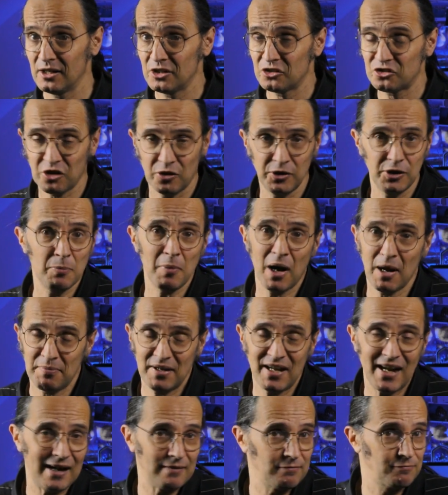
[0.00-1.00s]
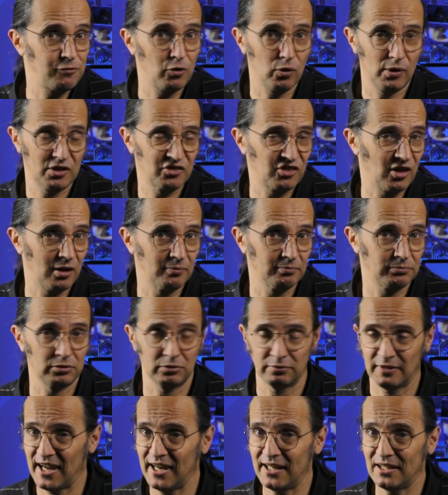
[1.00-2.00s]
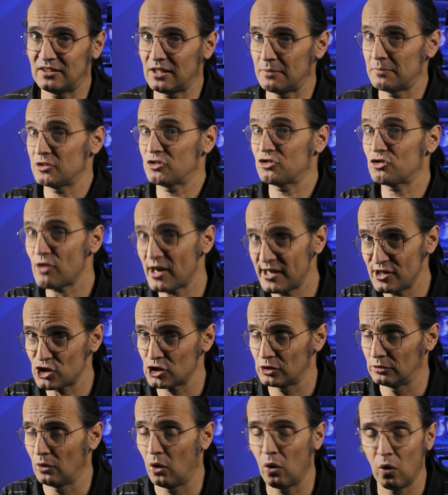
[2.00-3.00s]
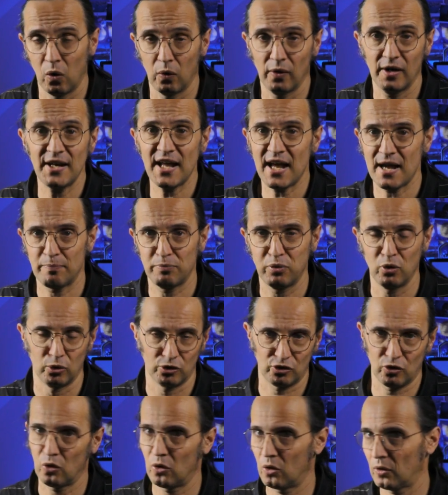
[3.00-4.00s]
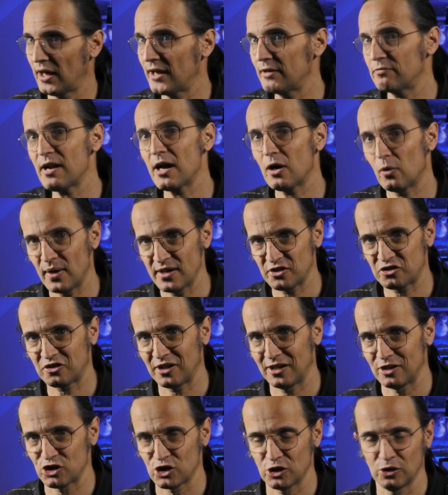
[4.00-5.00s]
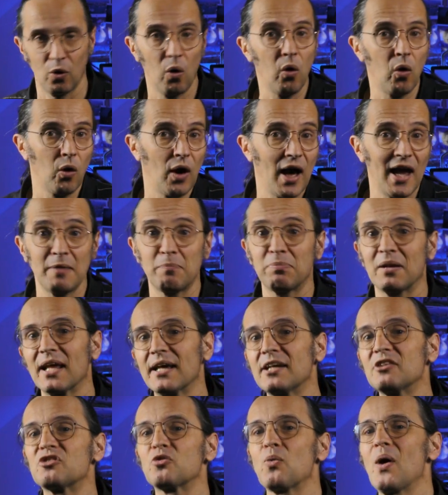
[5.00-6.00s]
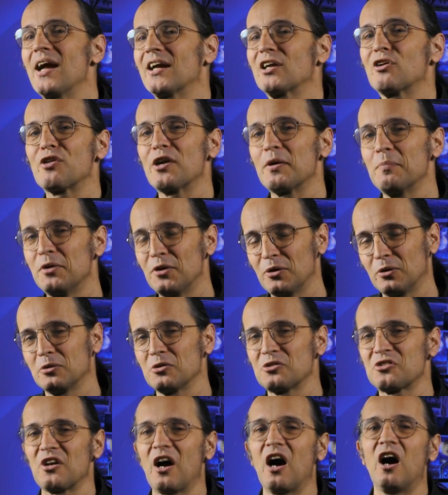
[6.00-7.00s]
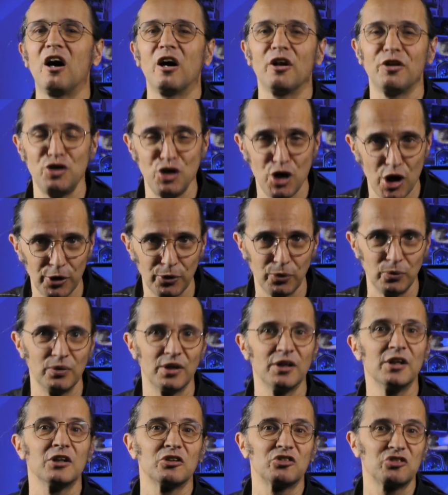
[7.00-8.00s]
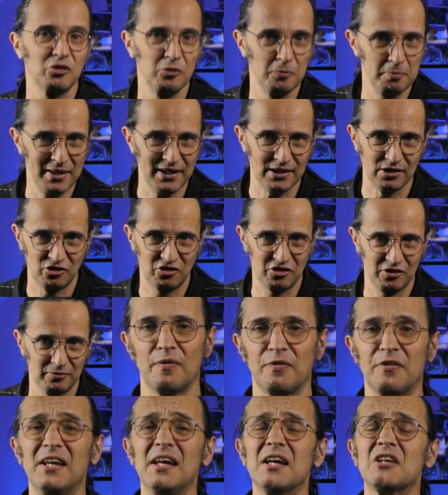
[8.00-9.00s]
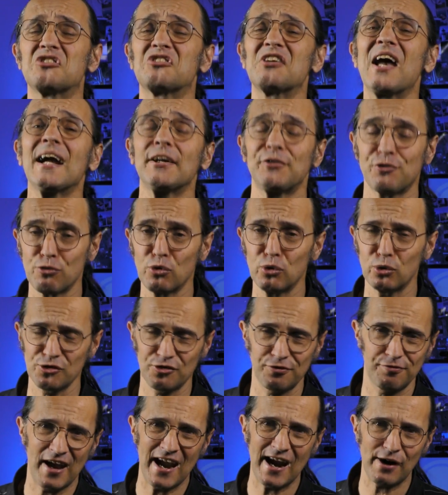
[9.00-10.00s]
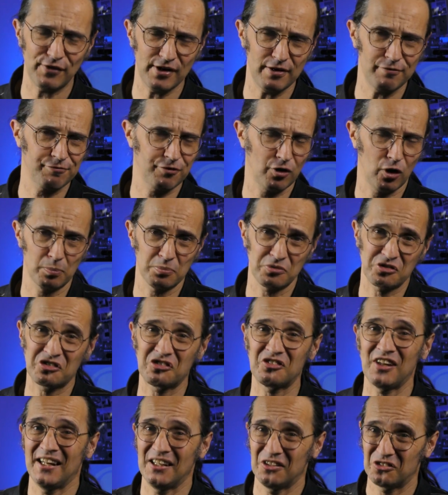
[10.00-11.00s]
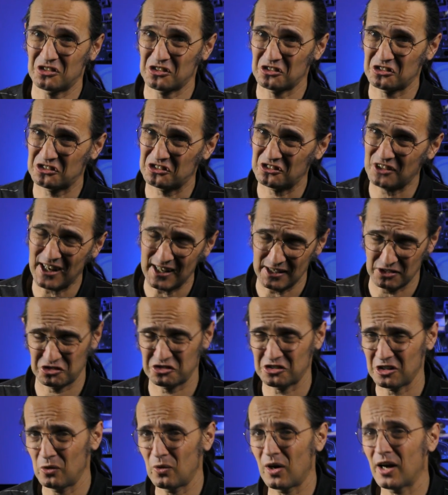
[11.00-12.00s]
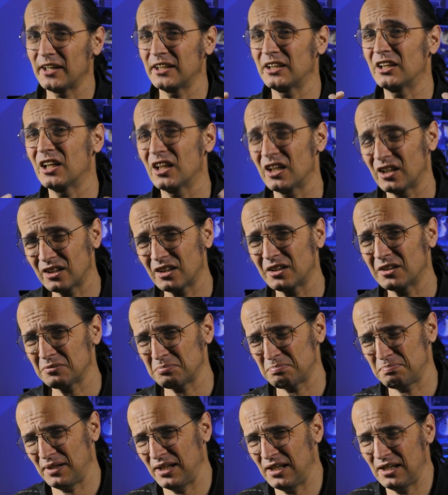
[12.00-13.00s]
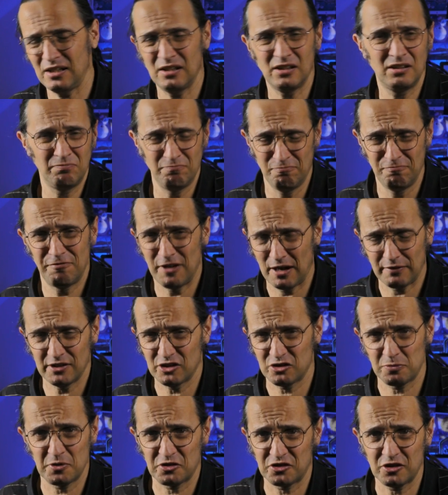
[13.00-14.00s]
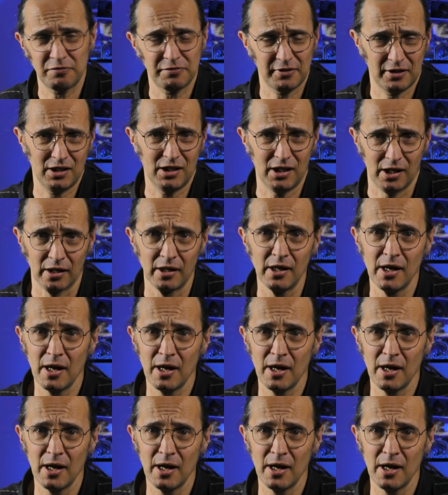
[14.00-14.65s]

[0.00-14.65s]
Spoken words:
So you might be at, for example, a demonstration, or an airport, or a railway station, or a place where criminals are known to meet. The exact rules vary from state to state, so I can't be very specific here.